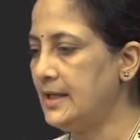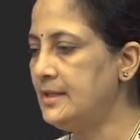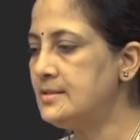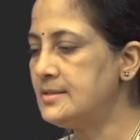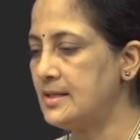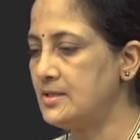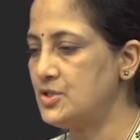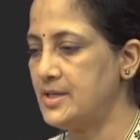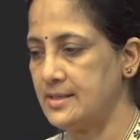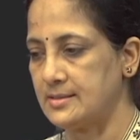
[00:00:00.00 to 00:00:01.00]
in
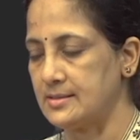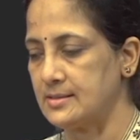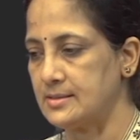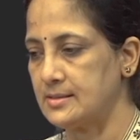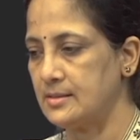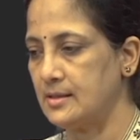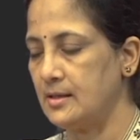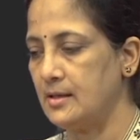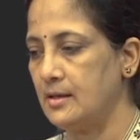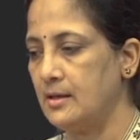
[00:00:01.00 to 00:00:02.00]
such cases.
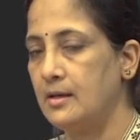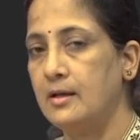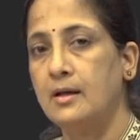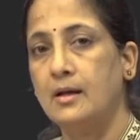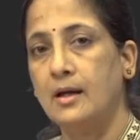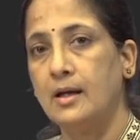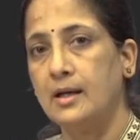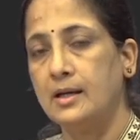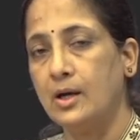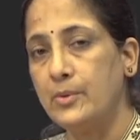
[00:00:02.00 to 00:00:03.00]

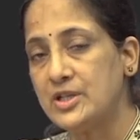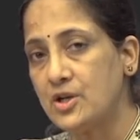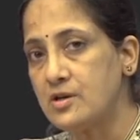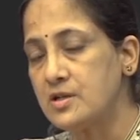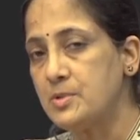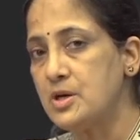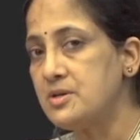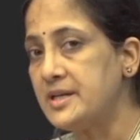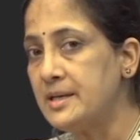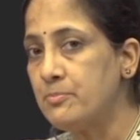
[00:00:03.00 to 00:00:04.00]
Now, we talked
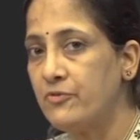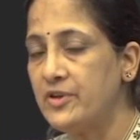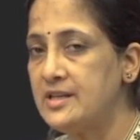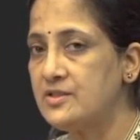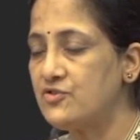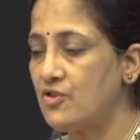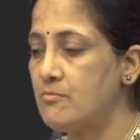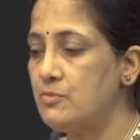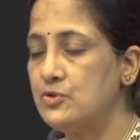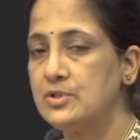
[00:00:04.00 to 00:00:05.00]
about deep venous
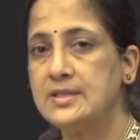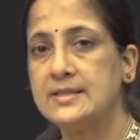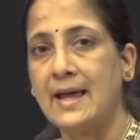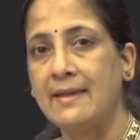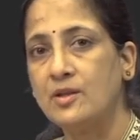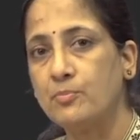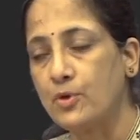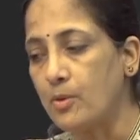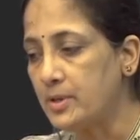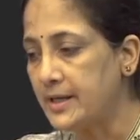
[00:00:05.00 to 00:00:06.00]
thrombosis and the
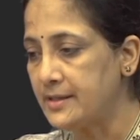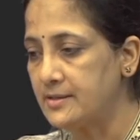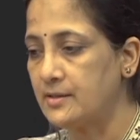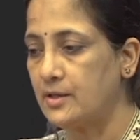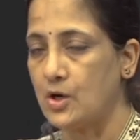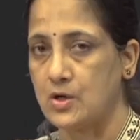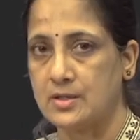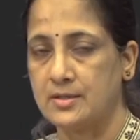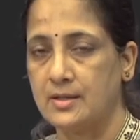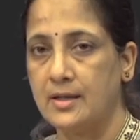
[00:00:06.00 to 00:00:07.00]
propagated
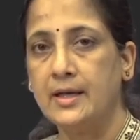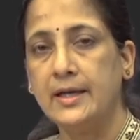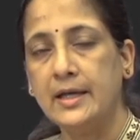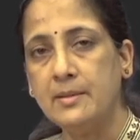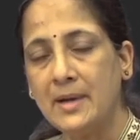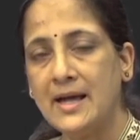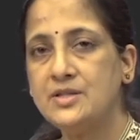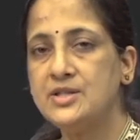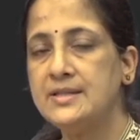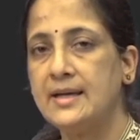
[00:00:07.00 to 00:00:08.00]
clot.
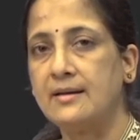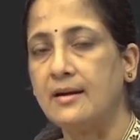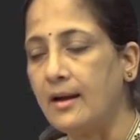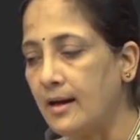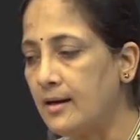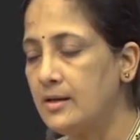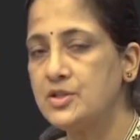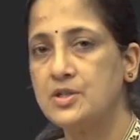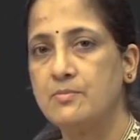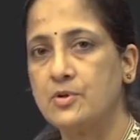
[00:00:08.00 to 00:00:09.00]
Imagine that
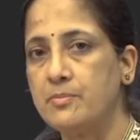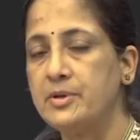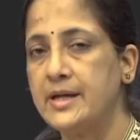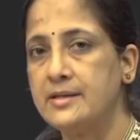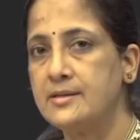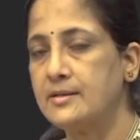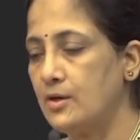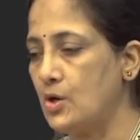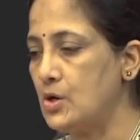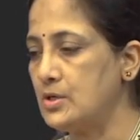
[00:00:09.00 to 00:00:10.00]
large propagated
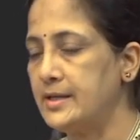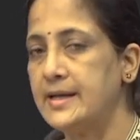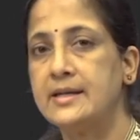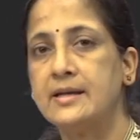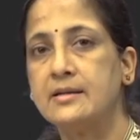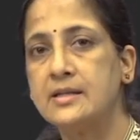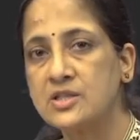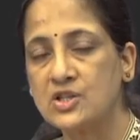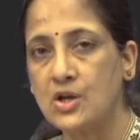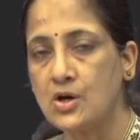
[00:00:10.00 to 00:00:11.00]
clot getting
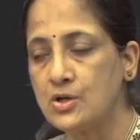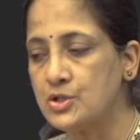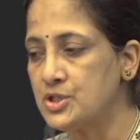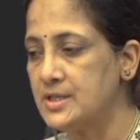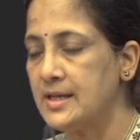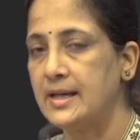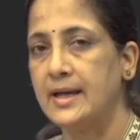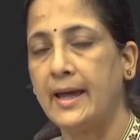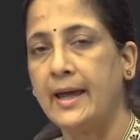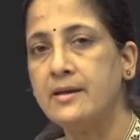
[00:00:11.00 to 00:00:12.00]
dislodged,
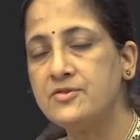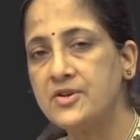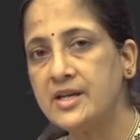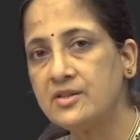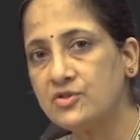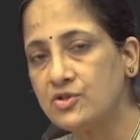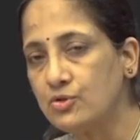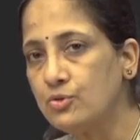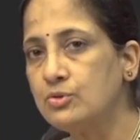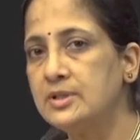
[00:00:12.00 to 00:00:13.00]
entering
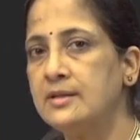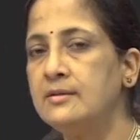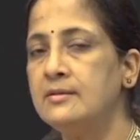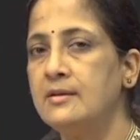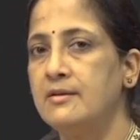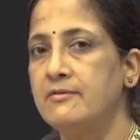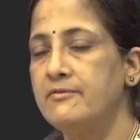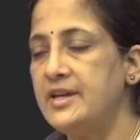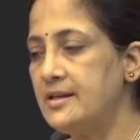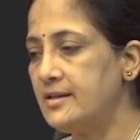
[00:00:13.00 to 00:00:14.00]
through the
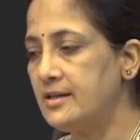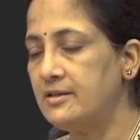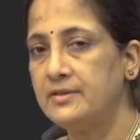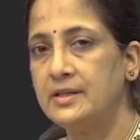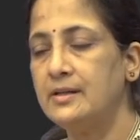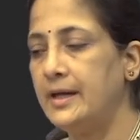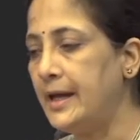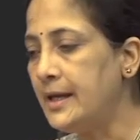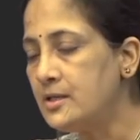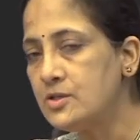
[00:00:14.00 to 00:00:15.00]
vena cava
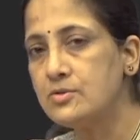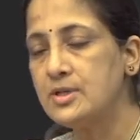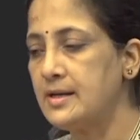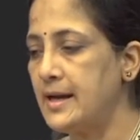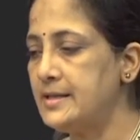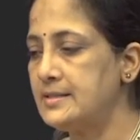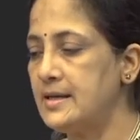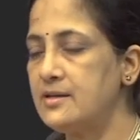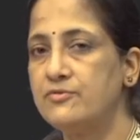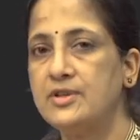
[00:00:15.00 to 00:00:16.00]
into the right
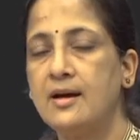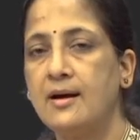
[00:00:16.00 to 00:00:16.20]
side of the